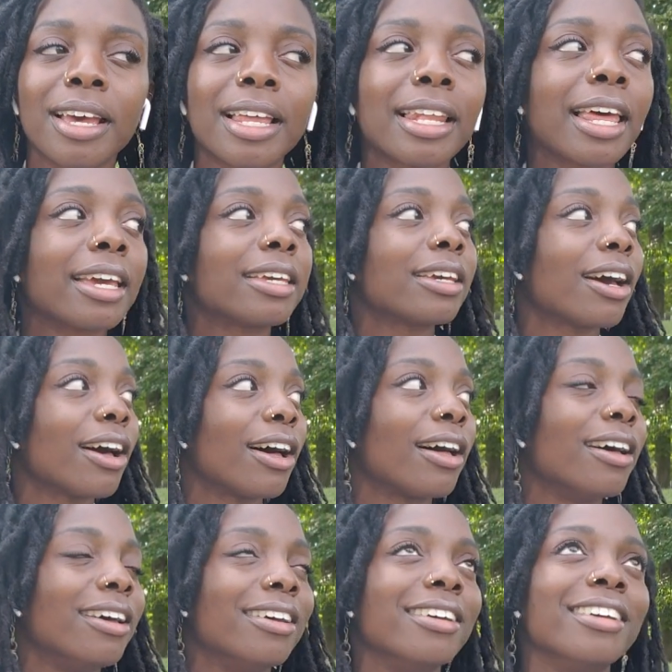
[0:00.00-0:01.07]
Like, y'all,
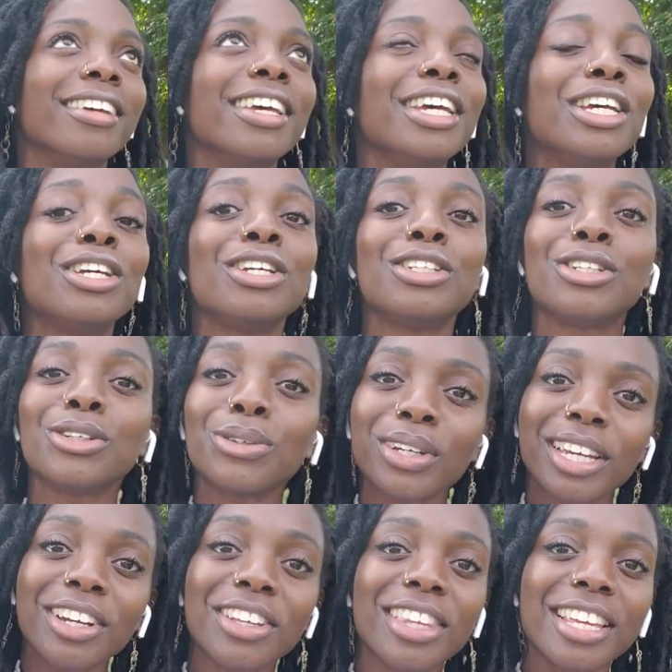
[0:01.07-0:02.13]
do you
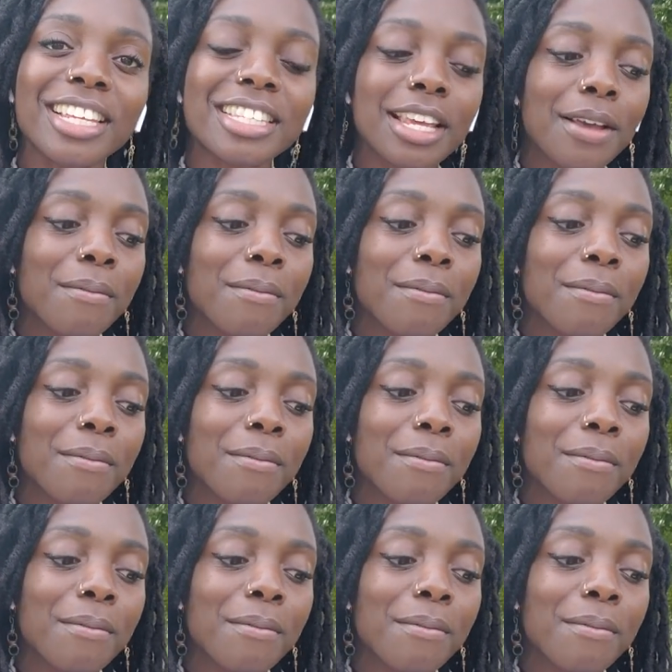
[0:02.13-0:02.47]
hear this?